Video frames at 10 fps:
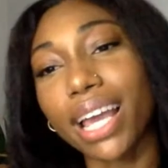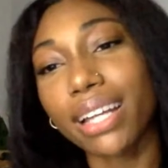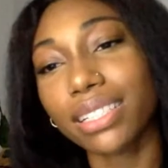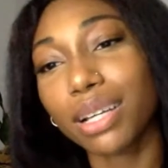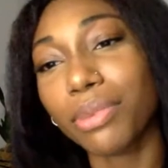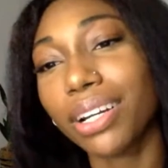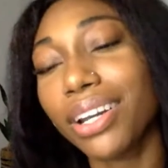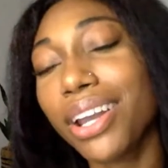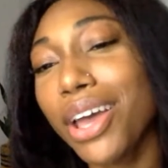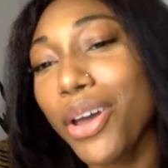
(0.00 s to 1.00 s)
flash summer.
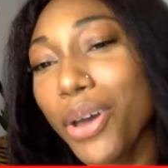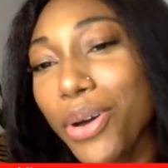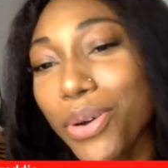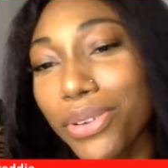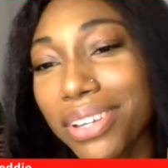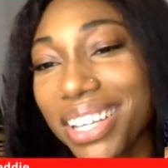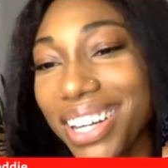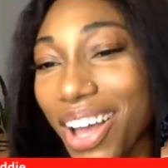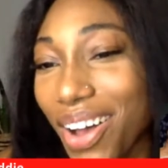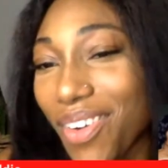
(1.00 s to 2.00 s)
No, you need
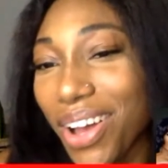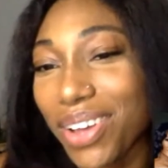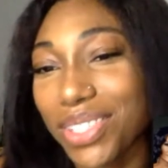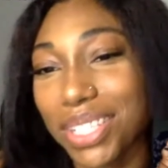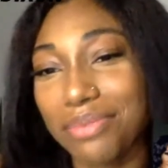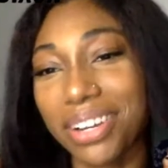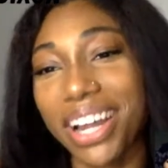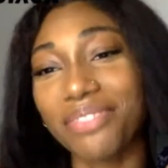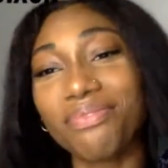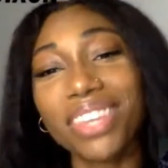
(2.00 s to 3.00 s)
to go on
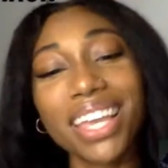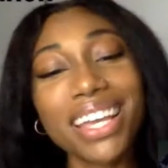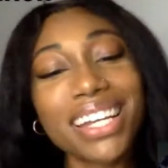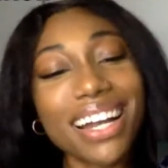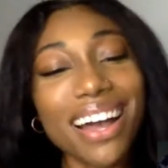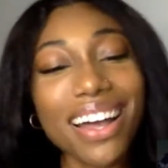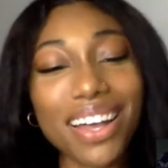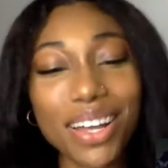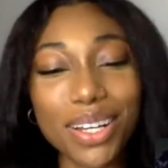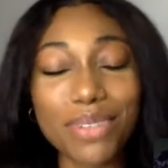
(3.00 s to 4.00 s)
somewhere.
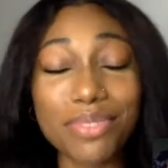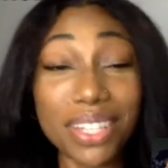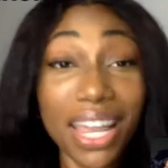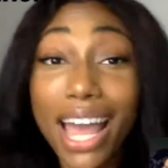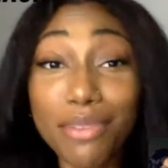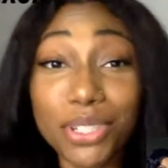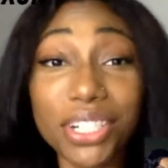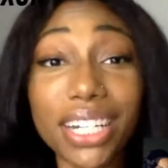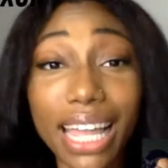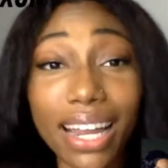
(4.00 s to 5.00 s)
So yeah, I'm
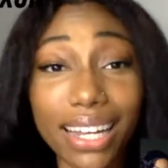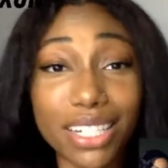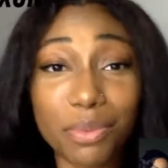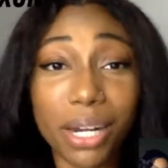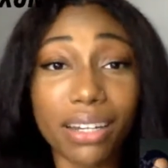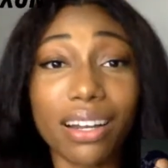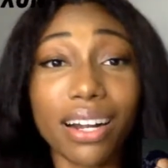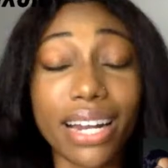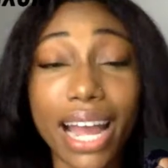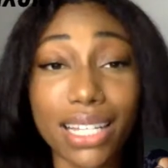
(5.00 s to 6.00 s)
sure Karen is working on
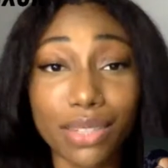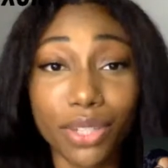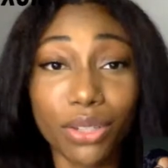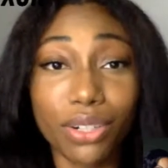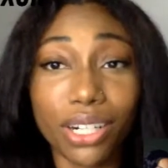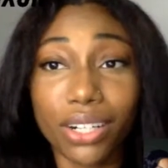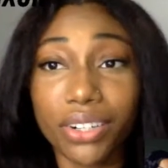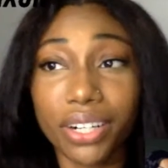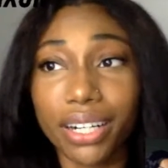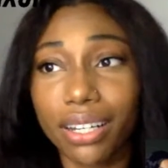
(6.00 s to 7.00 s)
her House of Huger
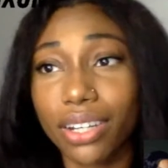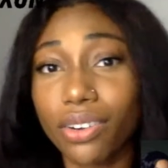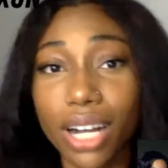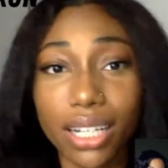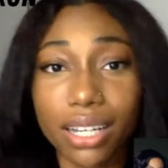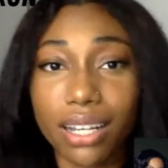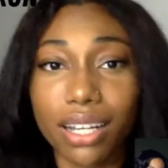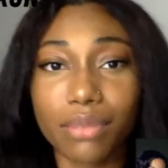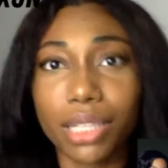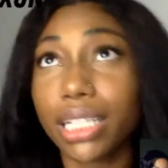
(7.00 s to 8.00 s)
or the Grand
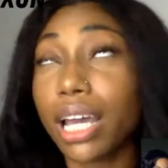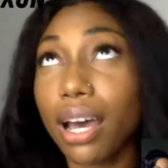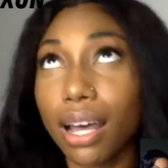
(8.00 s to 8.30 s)
Dame, La